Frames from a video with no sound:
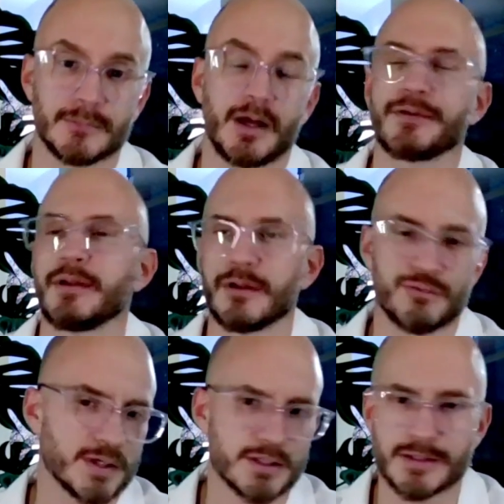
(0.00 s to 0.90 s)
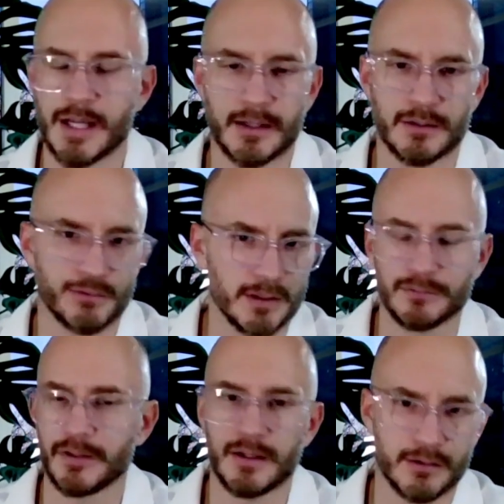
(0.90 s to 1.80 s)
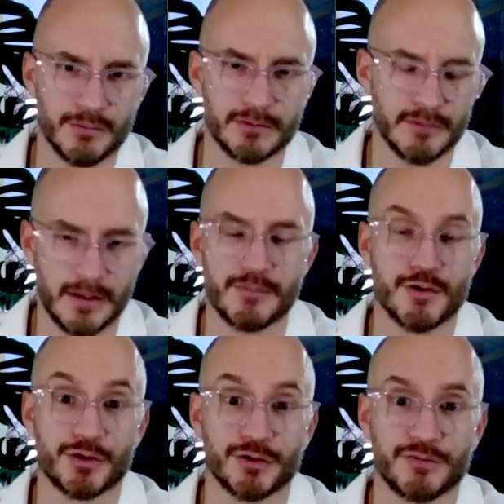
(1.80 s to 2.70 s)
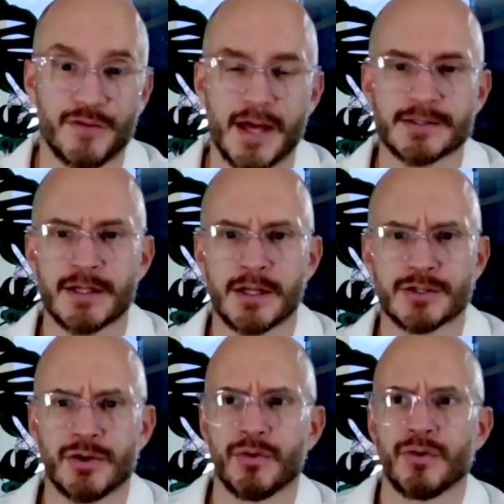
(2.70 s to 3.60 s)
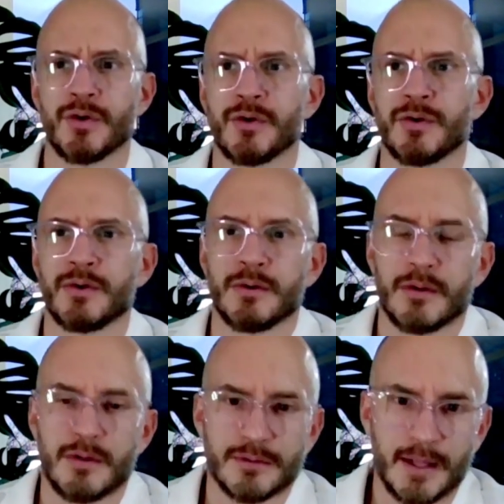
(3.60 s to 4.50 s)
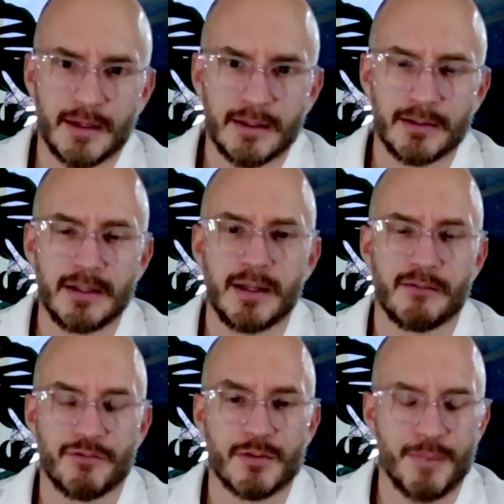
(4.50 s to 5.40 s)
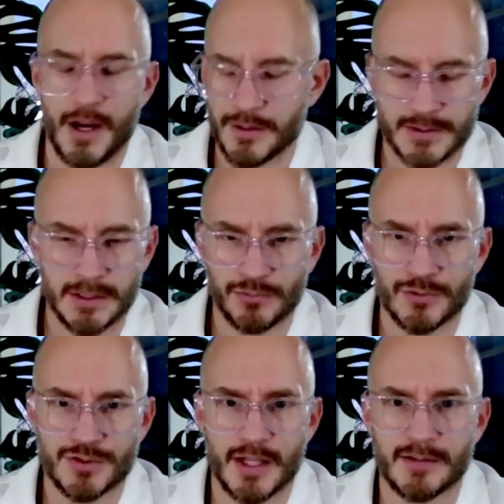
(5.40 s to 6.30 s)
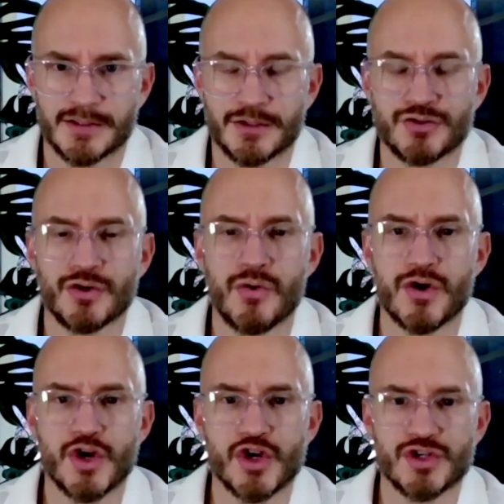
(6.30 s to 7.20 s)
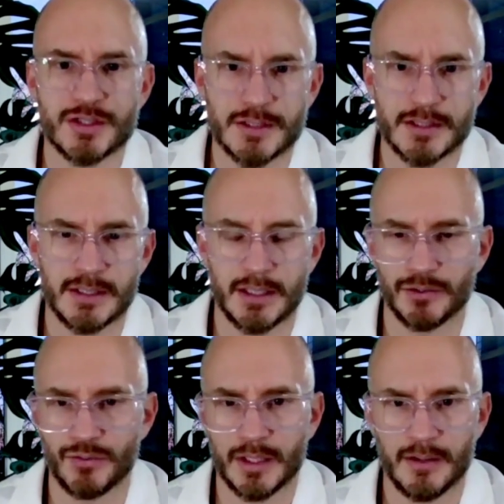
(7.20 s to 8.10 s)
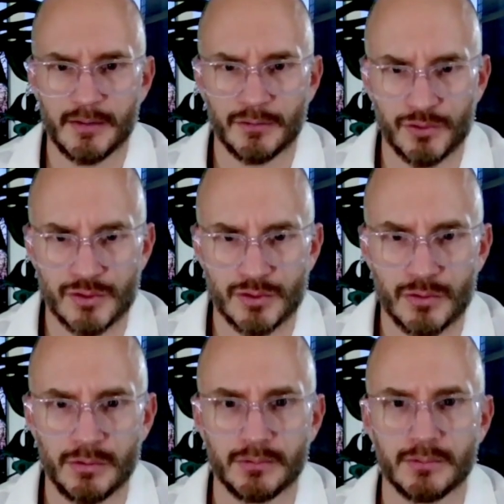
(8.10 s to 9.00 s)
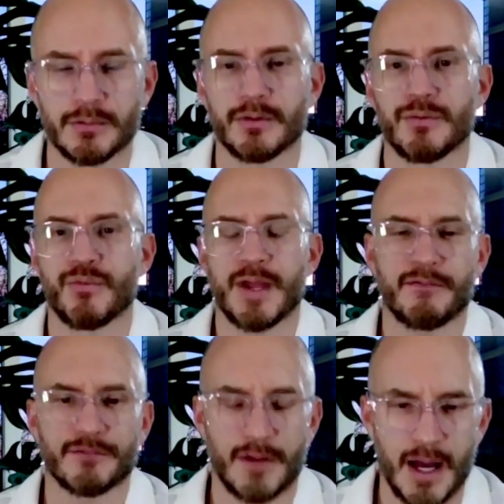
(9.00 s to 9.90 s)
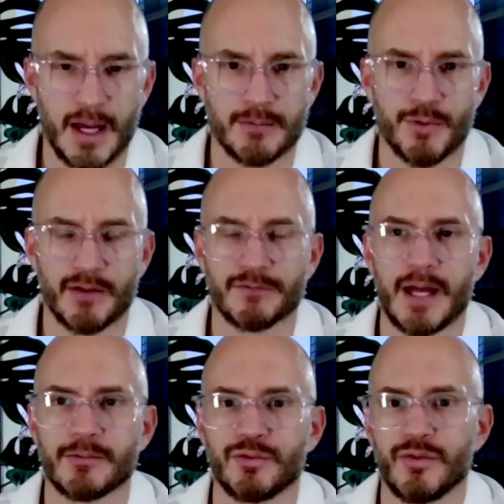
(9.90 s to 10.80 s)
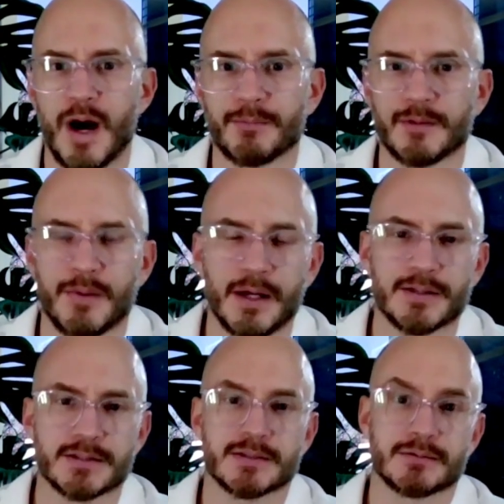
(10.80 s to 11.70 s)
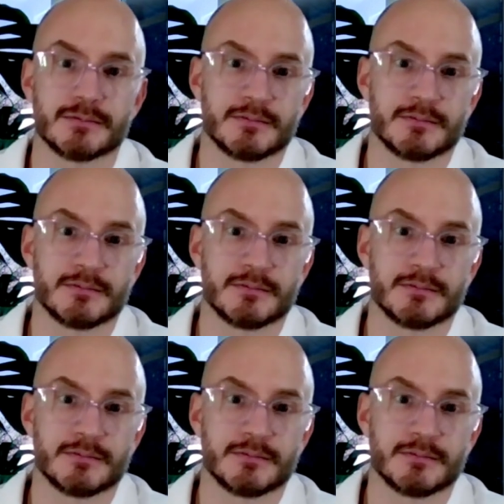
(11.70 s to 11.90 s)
until it reaches 90 degrees, 80 degrees, and then it progresses fast. So technically, and for the parents need to understand this, there's no urgency in doing anything surgical. We have time. We have time to optimize